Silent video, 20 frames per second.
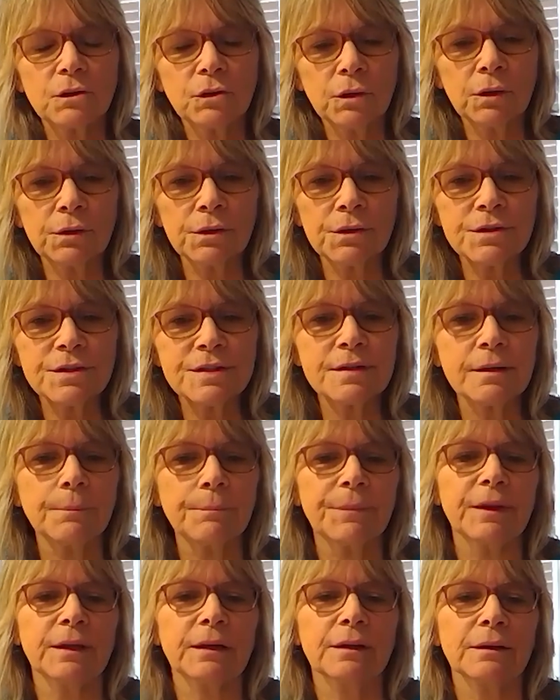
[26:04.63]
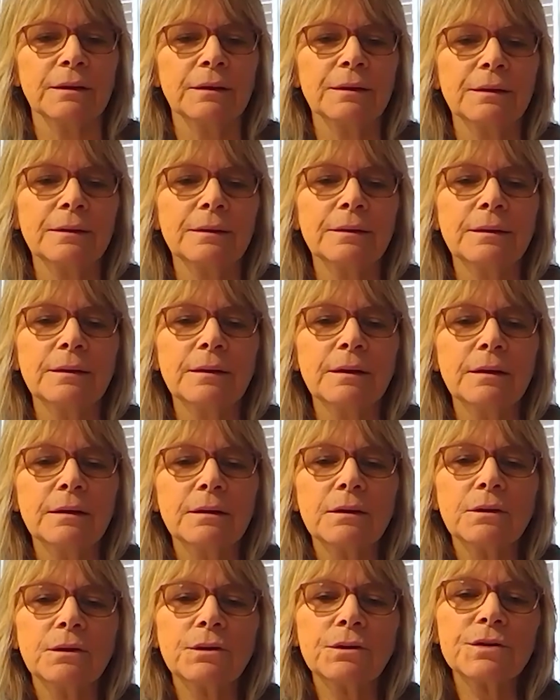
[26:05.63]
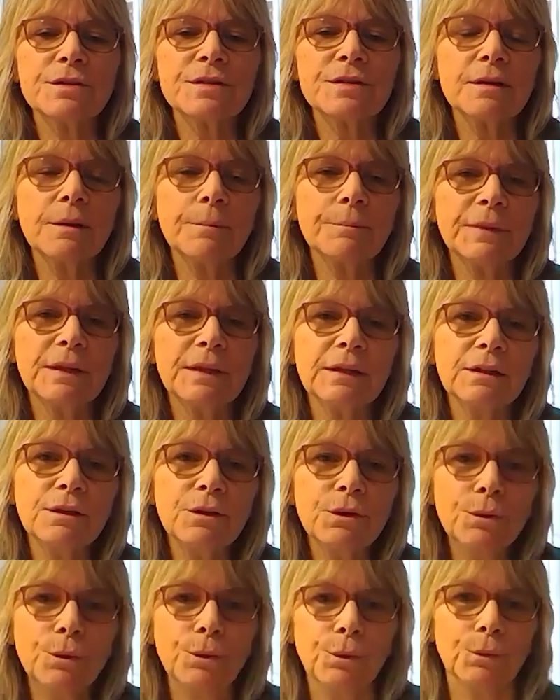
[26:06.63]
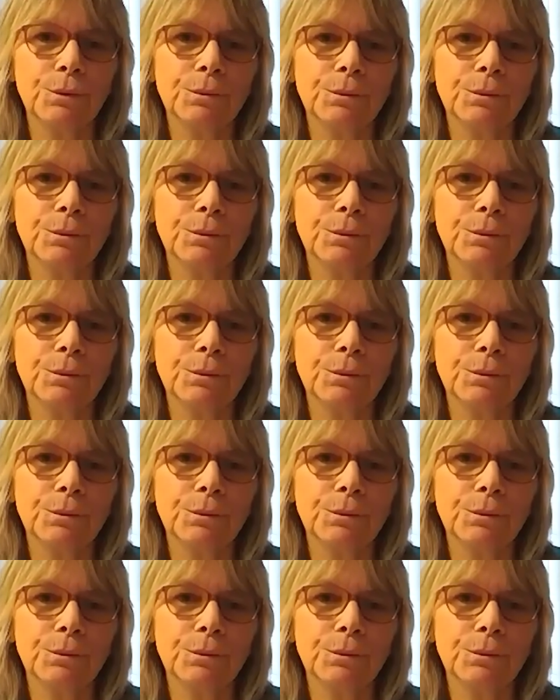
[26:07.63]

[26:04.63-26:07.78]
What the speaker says: learn something new.